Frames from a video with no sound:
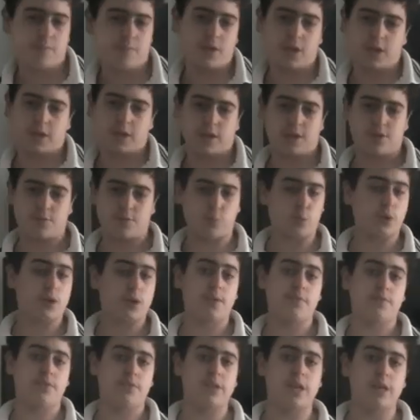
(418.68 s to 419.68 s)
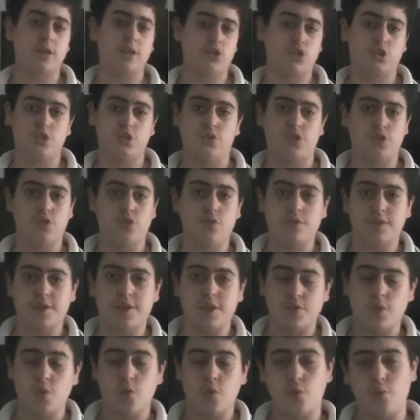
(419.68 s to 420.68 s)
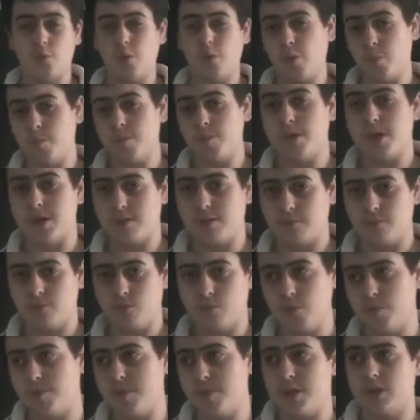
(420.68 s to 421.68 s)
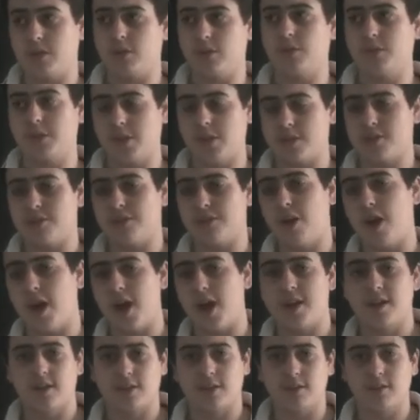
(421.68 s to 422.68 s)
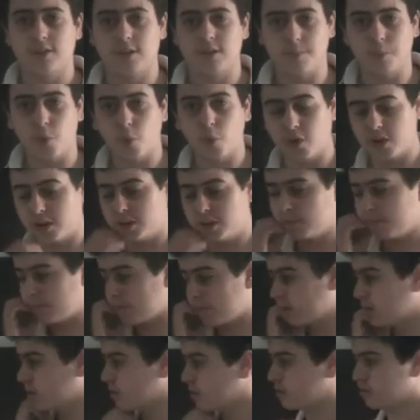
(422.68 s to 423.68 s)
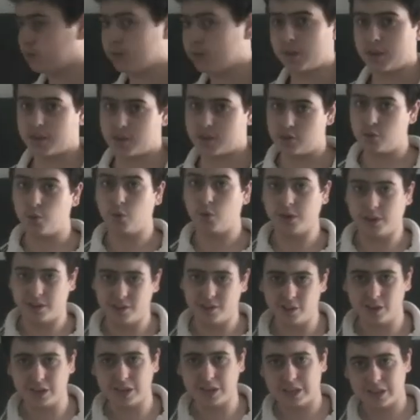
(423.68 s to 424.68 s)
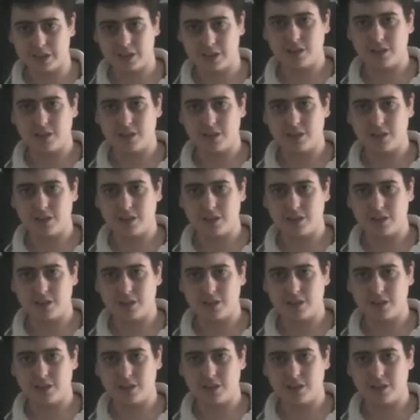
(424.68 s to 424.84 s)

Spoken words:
I guess whatever they choose to do will be along their side and supporting them, because it's Naughty Dog.